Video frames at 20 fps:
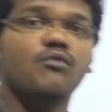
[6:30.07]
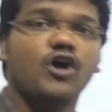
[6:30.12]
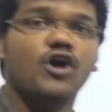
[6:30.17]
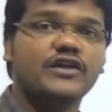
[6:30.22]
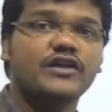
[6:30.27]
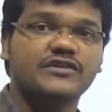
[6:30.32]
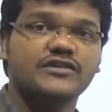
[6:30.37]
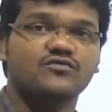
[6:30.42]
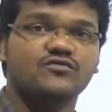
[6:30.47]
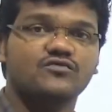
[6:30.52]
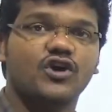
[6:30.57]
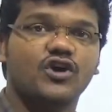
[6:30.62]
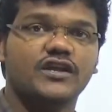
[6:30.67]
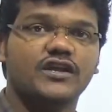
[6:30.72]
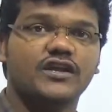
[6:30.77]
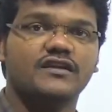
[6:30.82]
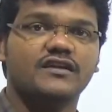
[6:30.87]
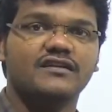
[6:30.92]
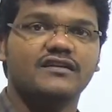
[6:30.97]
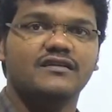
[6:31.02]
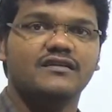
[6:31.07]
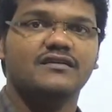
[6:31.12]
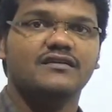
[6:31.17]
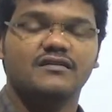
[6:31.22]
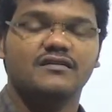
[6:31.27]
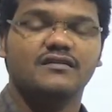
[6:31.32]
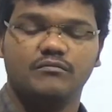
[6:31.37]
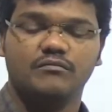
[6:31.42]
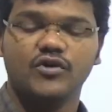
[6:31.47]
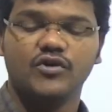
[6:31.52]
with water.
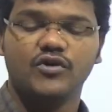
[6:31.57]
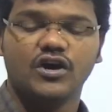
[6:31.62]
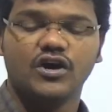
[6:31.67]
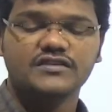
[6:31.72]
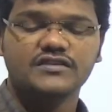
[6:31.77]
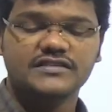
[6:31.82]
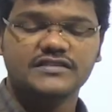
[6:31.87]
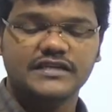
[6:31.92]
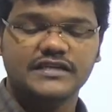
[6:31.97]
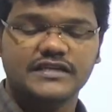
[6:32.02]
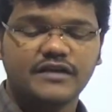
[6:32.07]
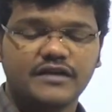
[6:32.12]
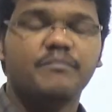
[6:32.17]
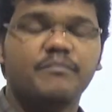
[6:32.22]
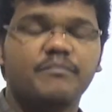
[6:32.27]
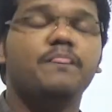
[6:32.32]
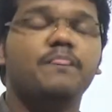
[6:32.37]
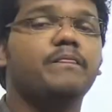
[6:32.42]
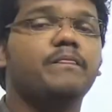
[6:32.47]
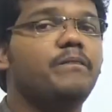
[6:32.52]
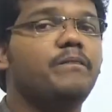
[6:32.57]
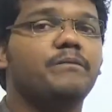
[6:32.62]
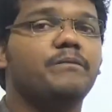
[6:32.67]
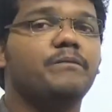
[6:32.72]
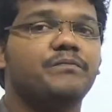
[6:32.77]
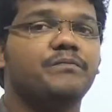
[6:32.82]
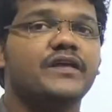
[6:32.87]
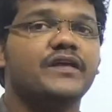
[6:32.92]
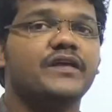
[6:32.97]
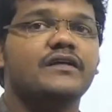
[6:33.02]
Because see,
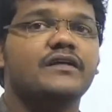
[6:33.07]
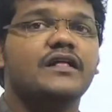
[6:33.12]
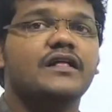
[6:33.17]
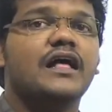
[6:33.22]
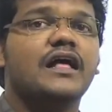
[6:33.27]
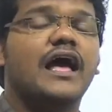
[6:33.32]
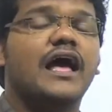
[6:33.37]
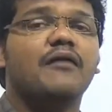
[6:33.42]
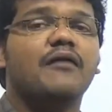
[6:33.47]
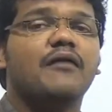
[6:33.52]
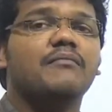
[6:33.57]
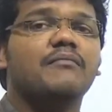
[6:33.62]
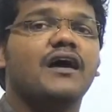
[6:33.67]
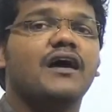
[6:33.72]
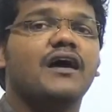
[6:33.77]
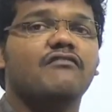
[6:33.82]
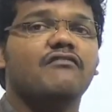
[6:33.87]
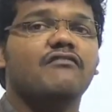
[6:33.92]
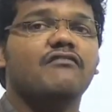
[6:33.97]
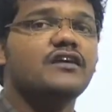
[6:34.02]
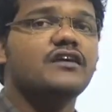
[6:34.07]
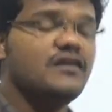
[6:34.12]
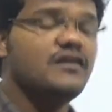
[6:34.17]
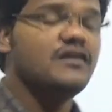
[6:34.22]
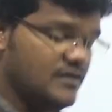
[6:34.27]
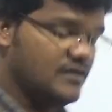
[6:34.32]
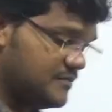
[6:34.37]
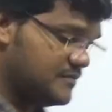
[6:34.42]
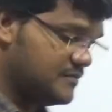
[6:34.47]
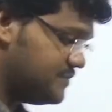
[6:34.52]
I am having
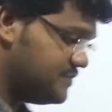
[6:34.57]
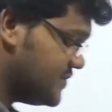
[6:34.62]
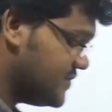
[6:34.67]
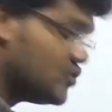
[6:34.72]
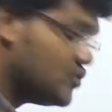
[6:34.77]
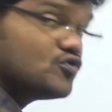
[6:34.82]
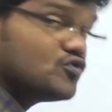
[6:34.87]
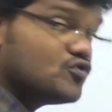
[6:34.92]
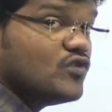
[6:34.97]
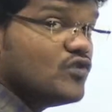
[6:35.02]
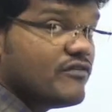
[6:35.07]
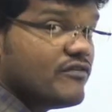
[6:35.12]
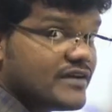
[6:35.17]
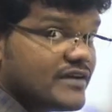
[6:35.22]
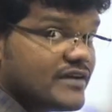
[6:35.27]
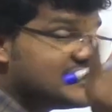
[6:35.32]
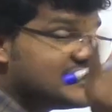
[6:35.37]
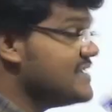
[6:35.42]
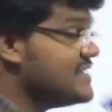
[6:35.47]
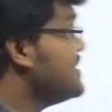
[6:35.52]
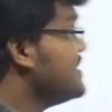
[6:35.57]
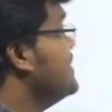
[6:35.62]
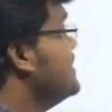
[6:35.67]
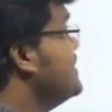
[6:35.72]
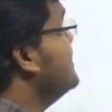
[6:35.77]
two effects. I said